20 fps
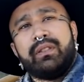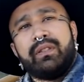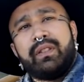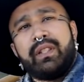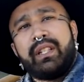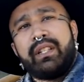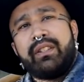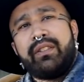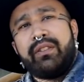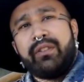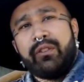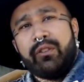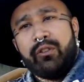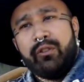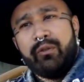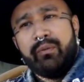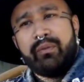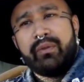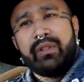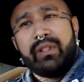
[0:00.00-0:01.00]
I
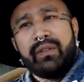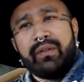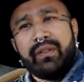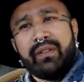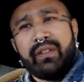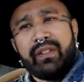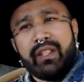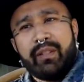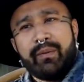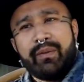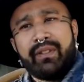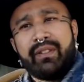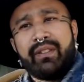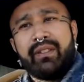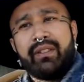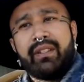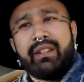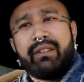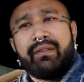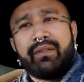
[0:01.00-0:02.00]
do believe in demons
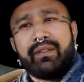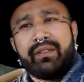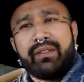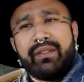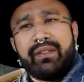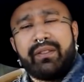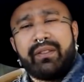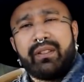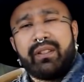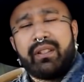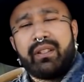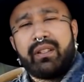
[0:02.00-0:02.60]
and devils.